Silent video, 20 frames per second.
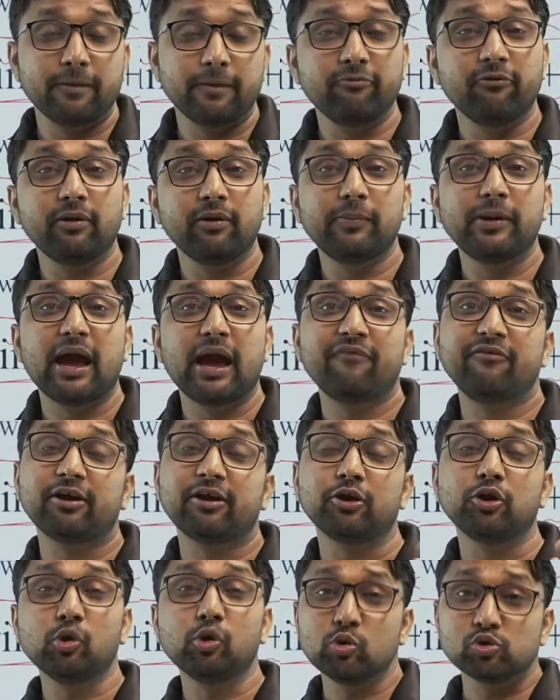You will be
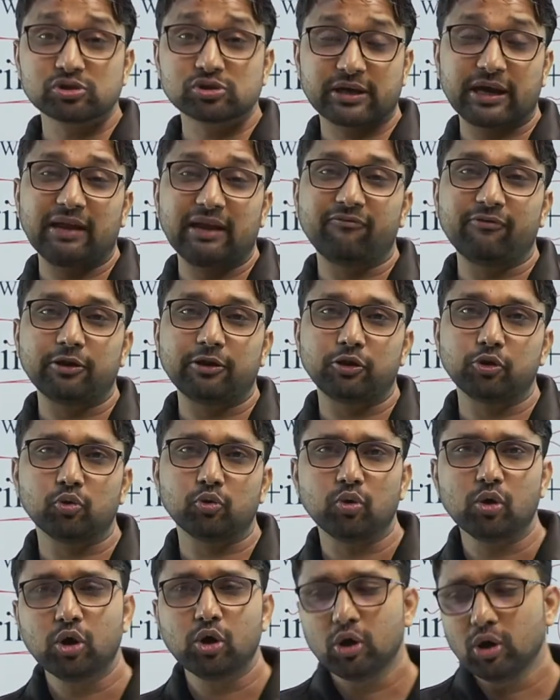having new skill with
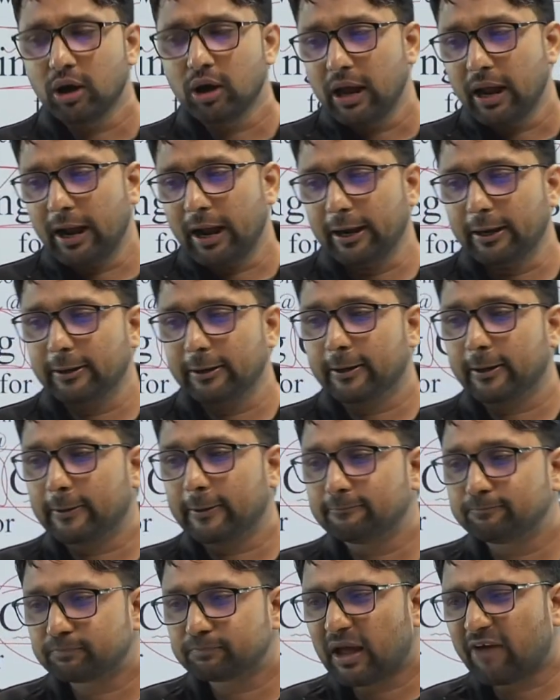you. And
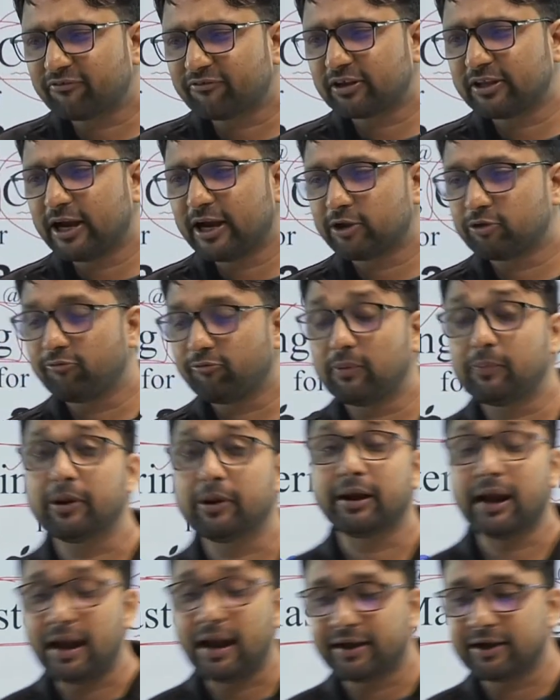after that, you will be
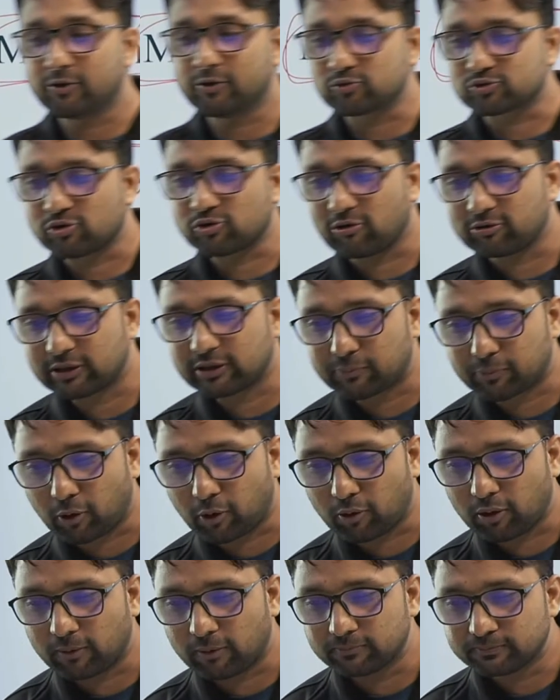ready to solve the
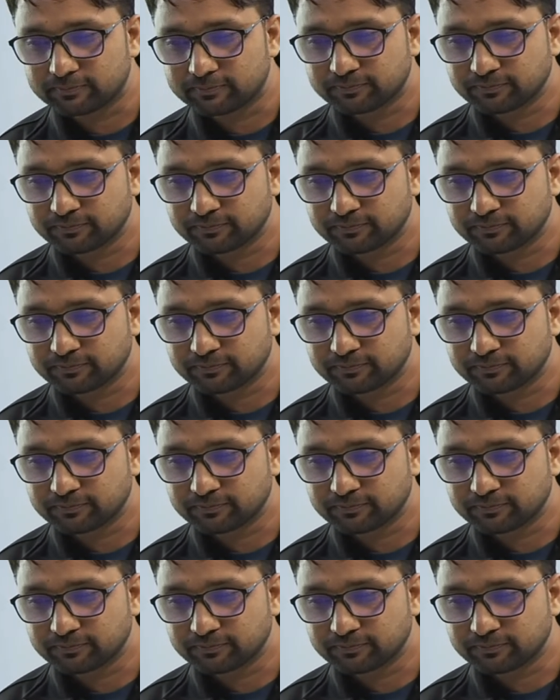problem.